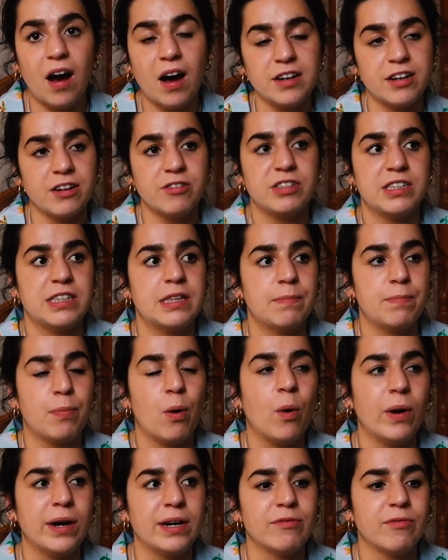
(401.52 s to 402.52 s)
I don't see the
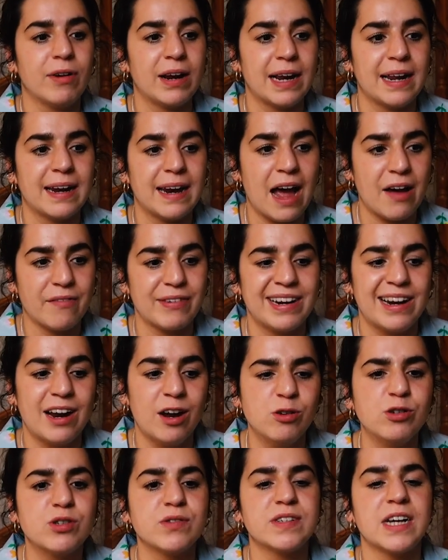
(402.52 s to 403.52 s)
point really in having
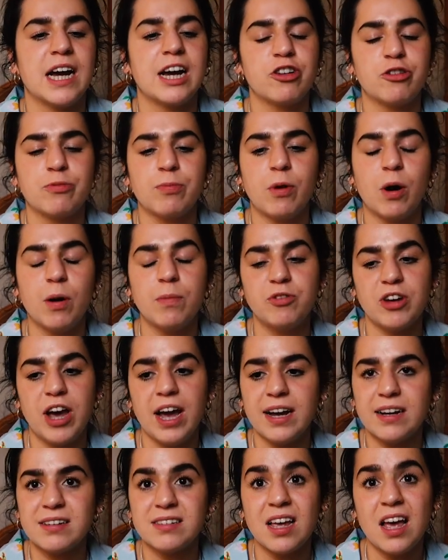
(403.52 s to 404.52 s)
loads of tangible
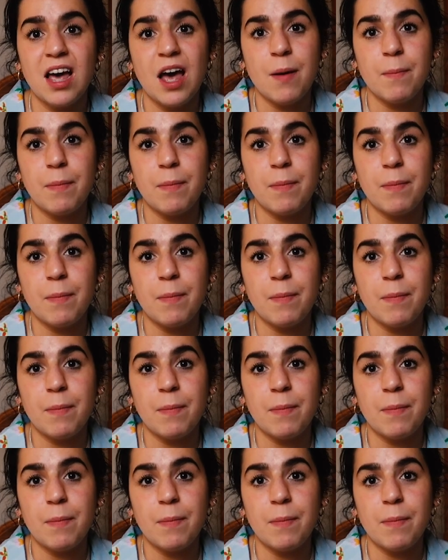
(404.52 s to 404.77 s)
objects,